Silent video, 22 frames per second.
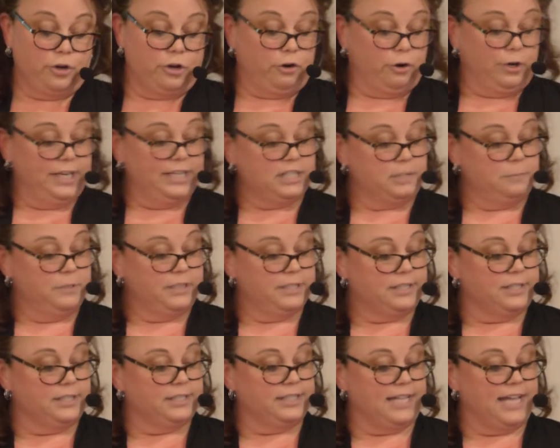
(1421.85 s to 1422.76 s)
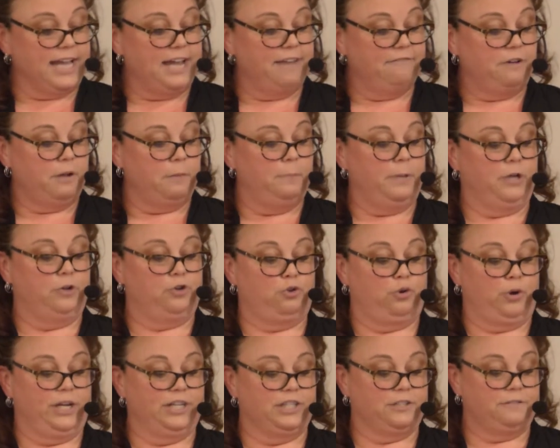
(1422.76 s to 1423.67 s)
and Onesimus the slave had been
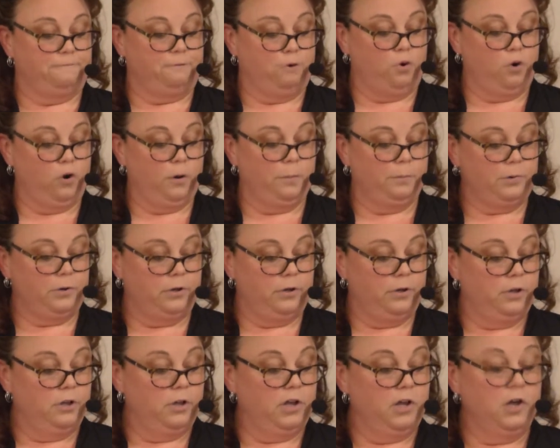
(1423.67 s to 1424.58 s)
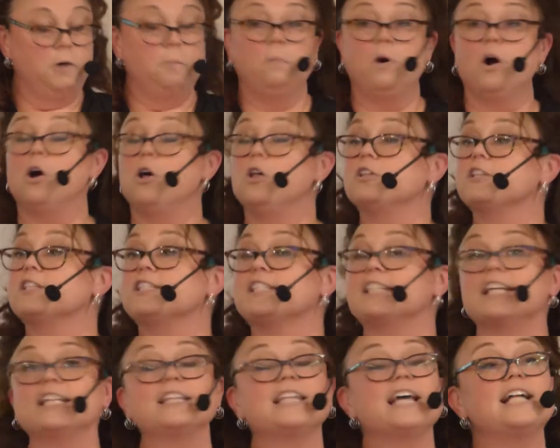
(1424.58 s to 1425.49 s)
transformed, Paul
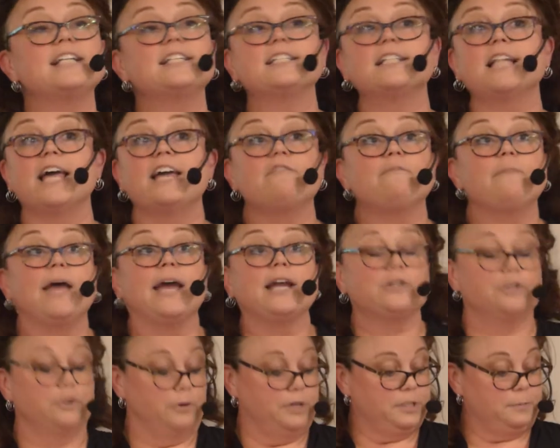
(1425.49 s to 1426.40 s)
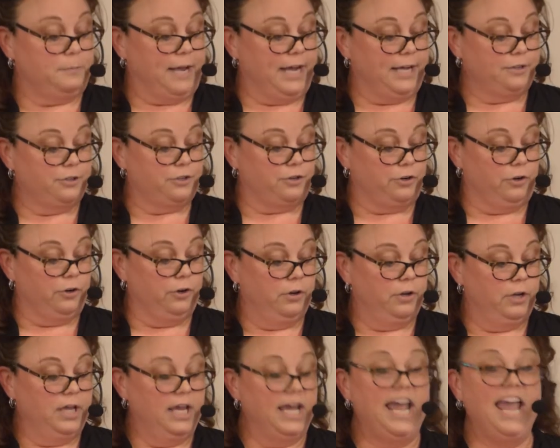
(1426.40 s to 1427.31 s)
sent that slave back to his master,
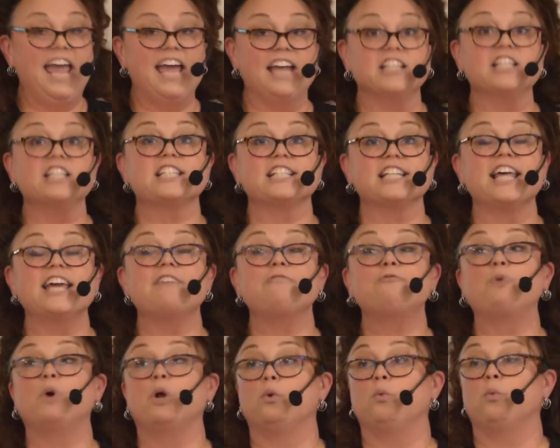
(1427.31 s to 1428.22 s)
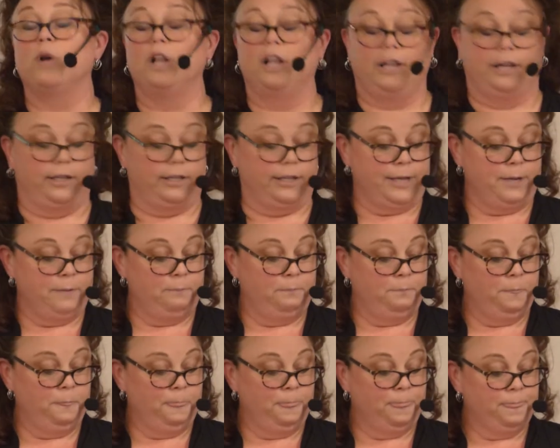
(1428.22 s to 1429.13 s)
and the slave went willingly,
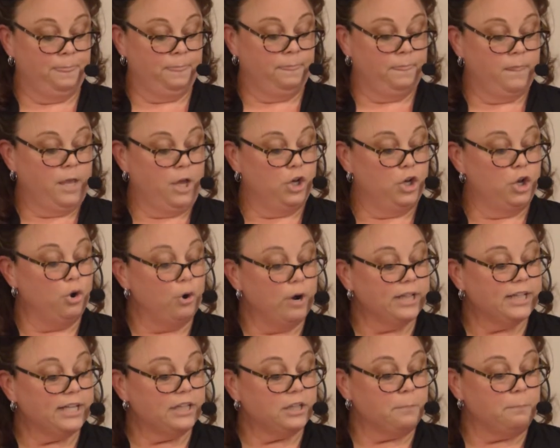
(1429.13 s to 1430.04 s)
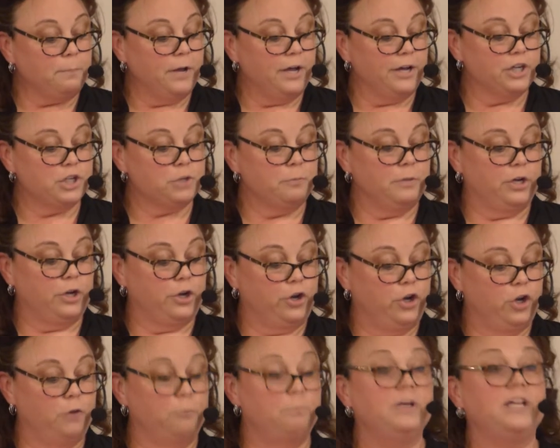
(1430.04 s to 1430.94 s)
knowing that the punishment
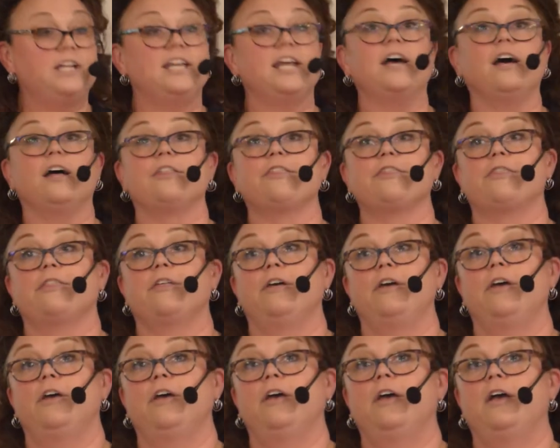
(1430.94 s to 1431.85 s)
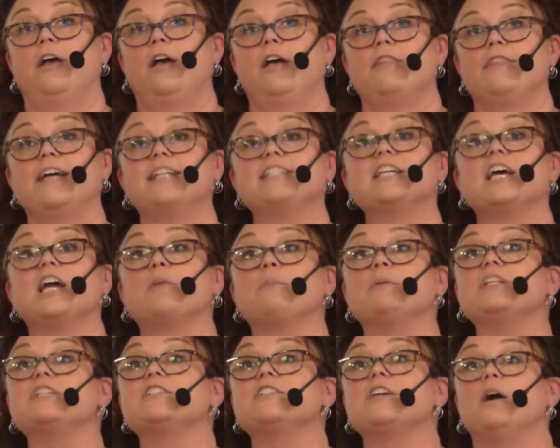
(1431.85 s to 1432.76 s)
could be death. That's got to
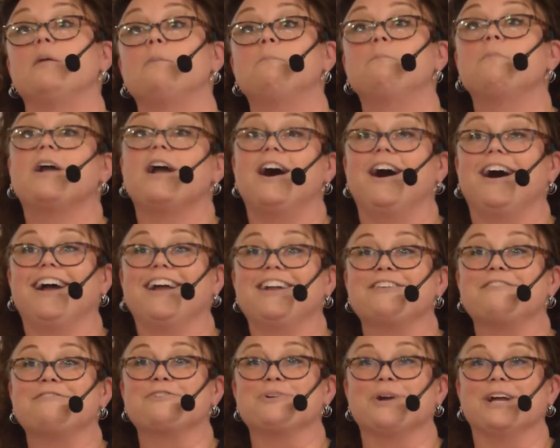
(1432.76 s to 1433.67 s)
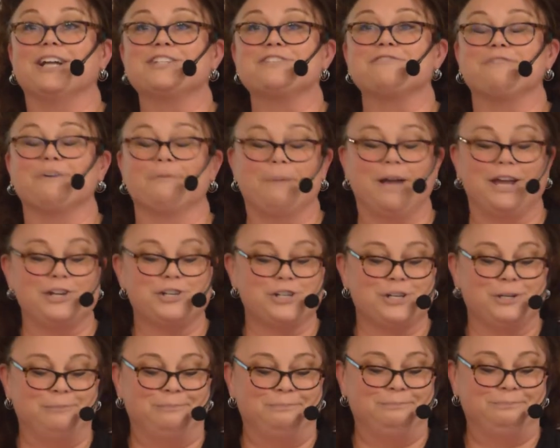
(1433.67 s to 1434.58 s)
be some kind of transformation.